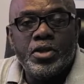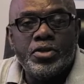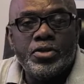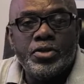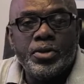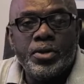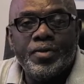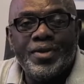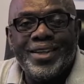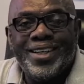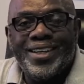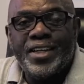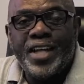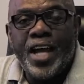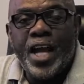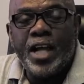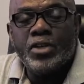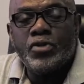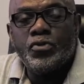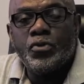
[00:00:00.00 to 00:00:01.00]
serving the
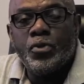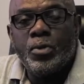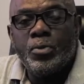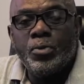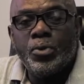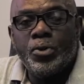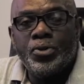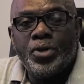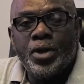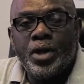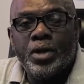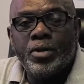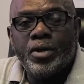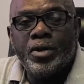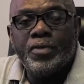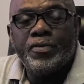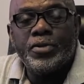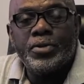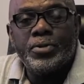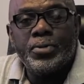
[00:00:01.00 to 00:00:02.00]
Dallas-Fort Worth
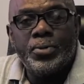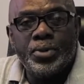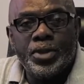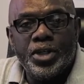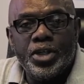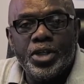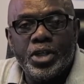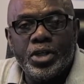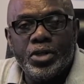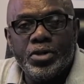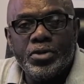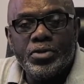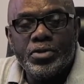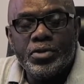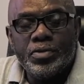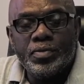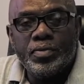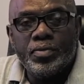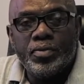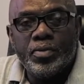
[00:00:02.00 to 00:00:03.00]
area for 20 years.
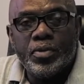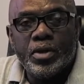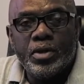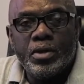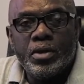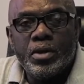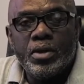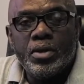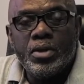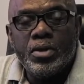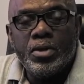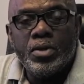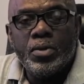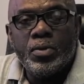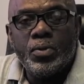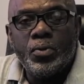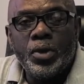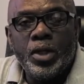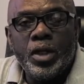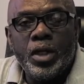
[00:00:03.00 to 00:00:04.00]

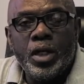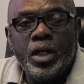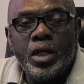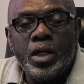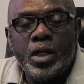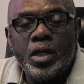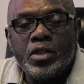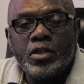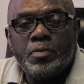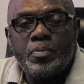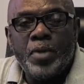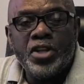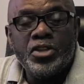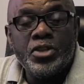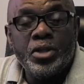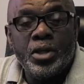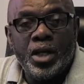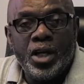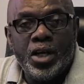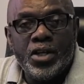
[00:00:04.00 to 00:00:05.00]
We
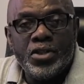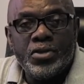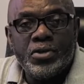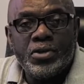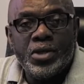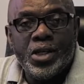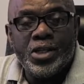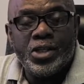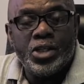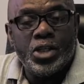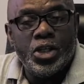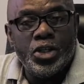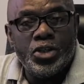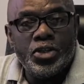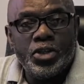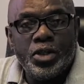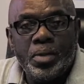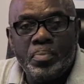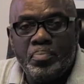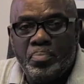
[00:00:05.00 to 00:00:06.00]
specialize in
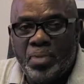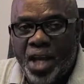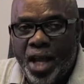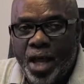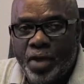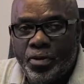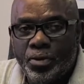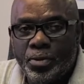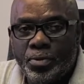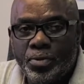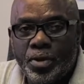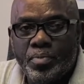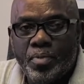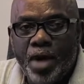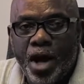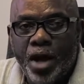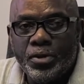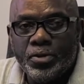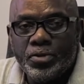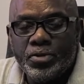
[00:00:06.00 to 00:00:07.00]
kitchen, bathroom
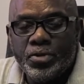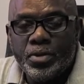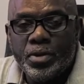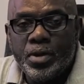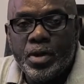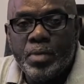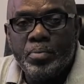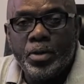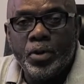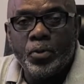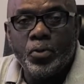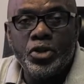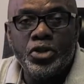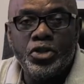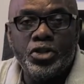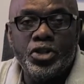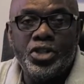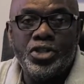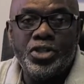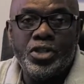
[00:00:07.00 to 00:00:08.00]
remodels, but we're
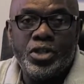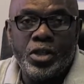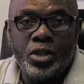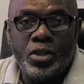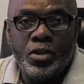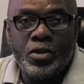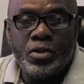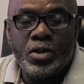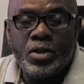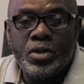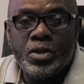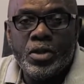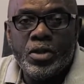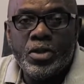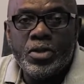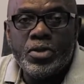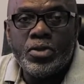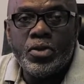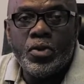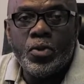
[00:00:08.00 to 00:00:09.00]
GCs.
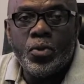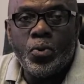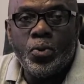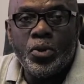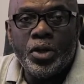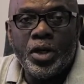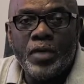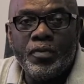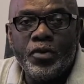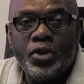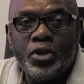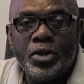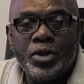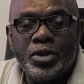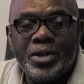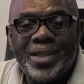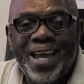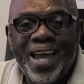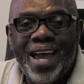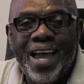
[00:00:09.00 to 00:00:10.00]
So whatever your
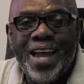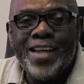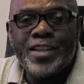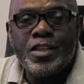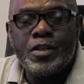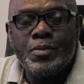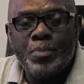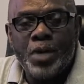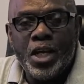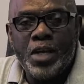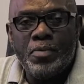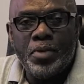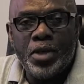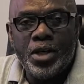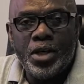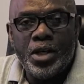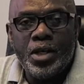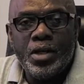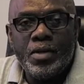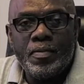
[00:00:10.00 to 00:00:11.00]
task may
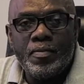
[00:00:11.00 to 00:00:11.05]
be,